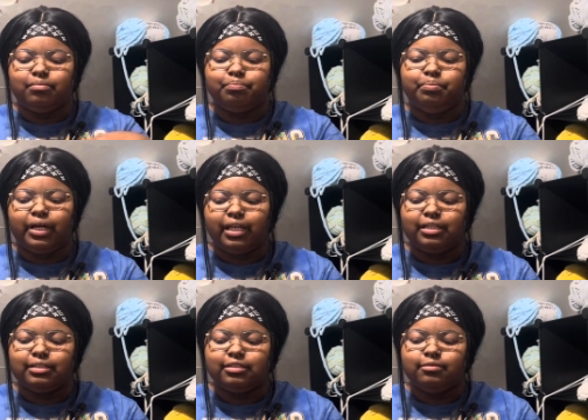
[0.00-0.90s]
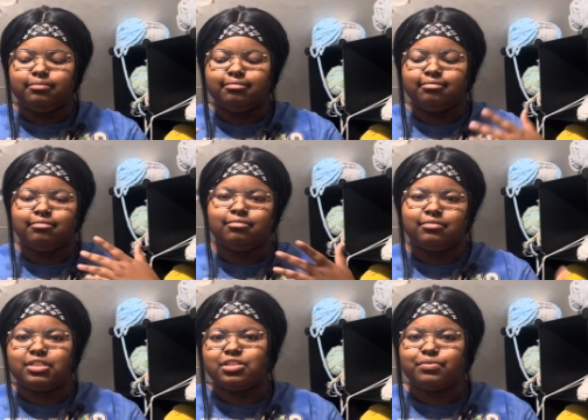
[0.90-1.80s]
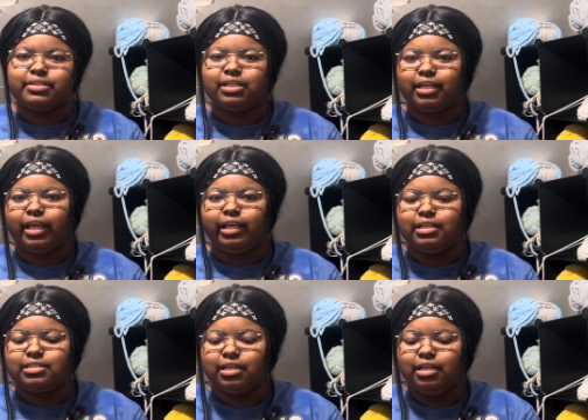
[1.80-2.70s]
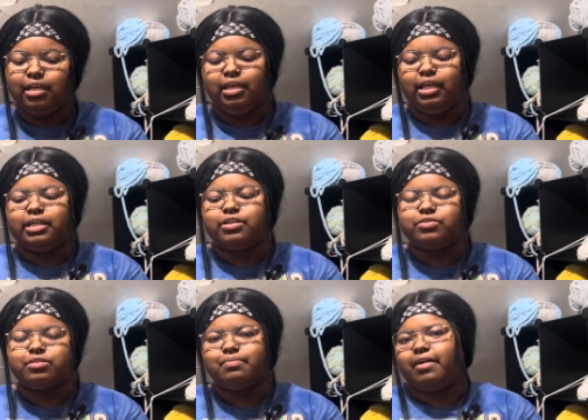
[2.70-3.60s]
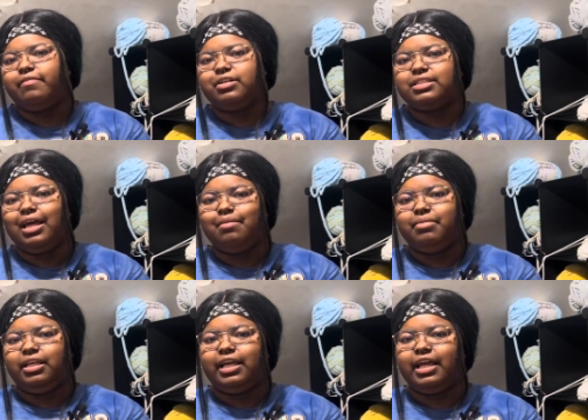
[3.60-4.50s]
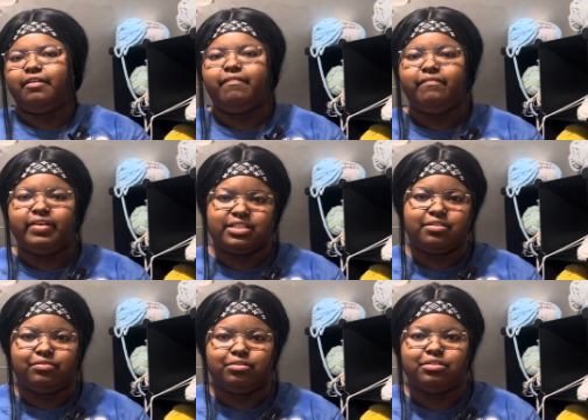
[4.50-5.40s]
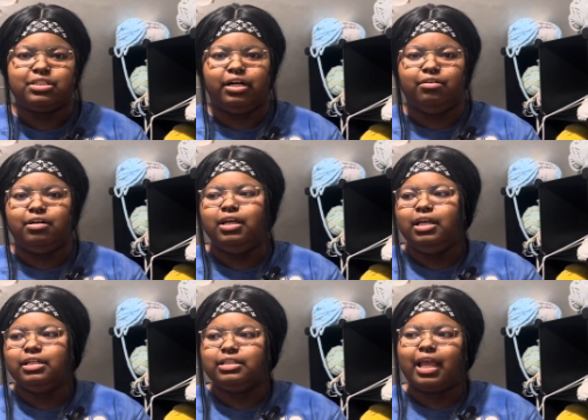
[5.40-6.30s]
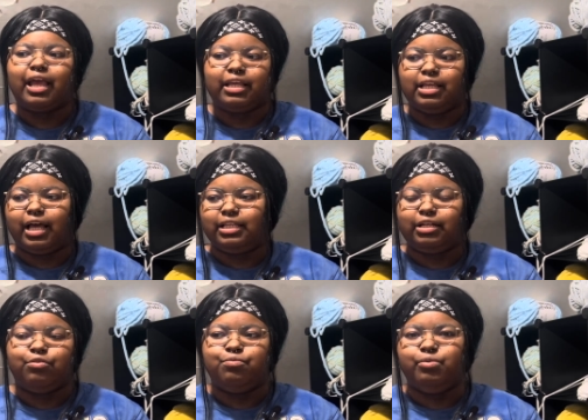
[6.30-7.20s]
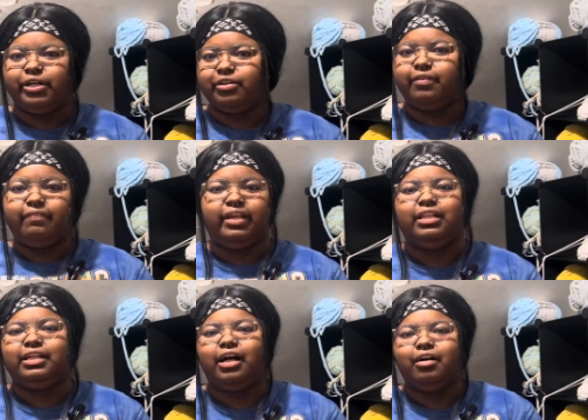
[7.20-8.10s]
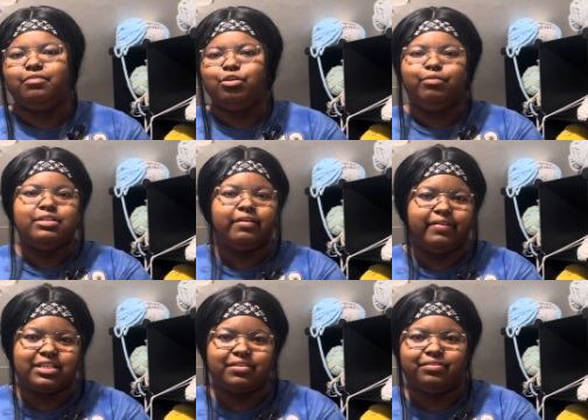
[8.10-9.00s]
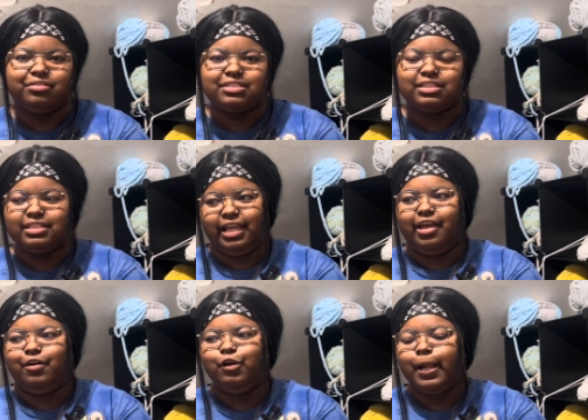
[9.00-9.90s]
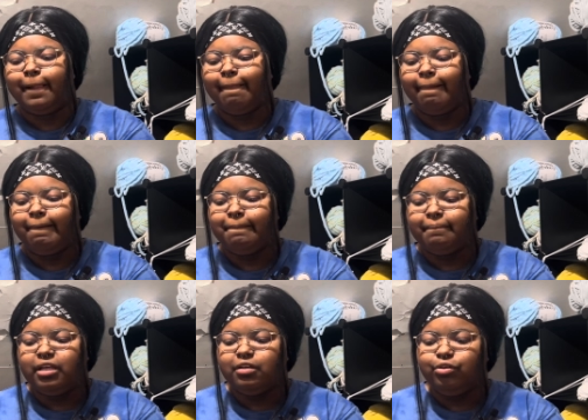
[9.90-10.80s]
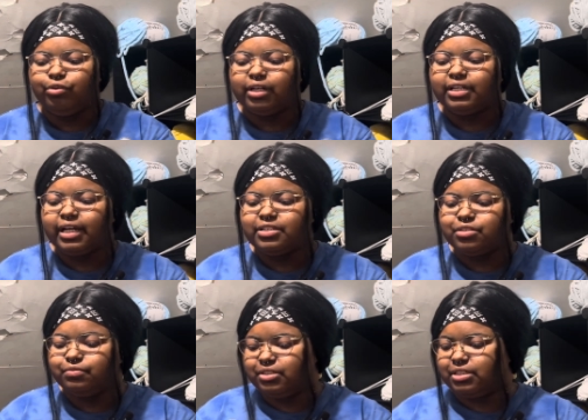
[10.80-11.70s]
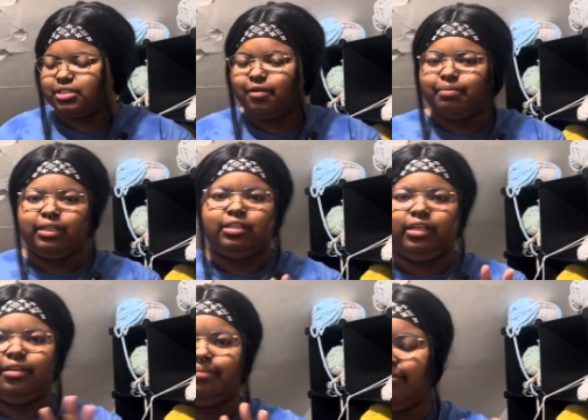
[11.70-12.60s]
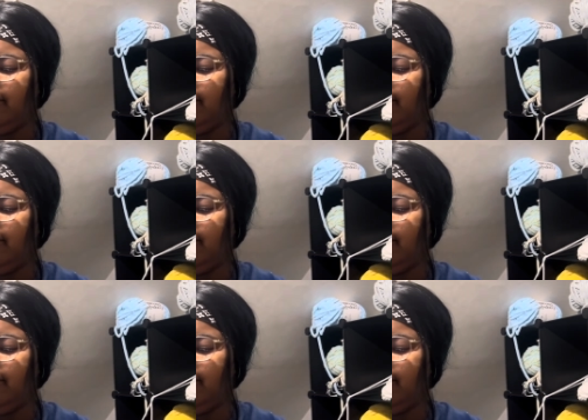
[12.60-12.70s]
but this wasn't the case, and it was my first time being at a festival, so now I got like a weird feeling of going to festivals now. Organizer was just completely